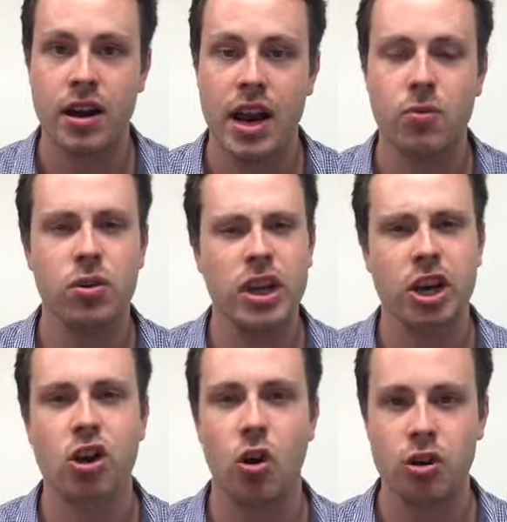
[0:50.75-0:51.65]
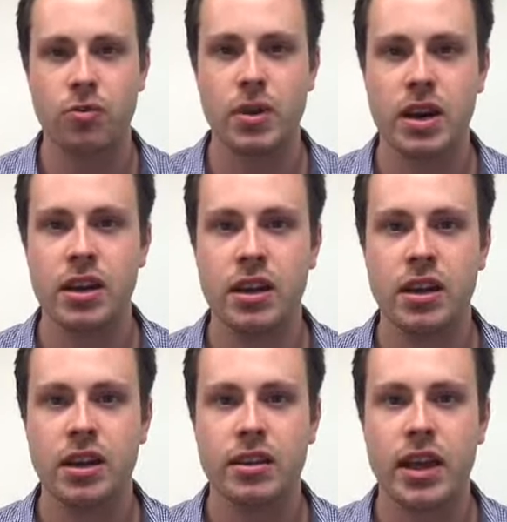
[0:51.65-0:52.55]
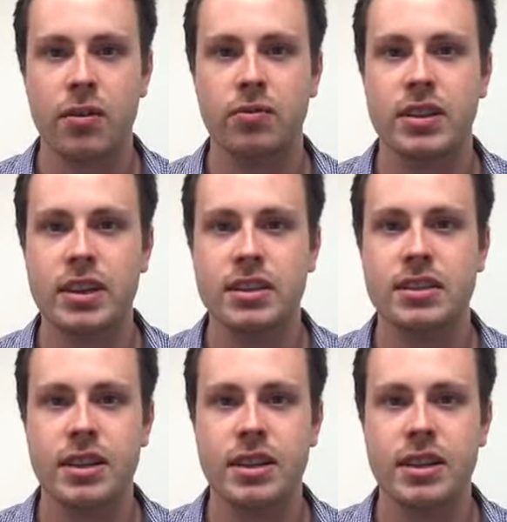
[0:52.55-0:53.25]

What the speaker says: it really occurred to me that these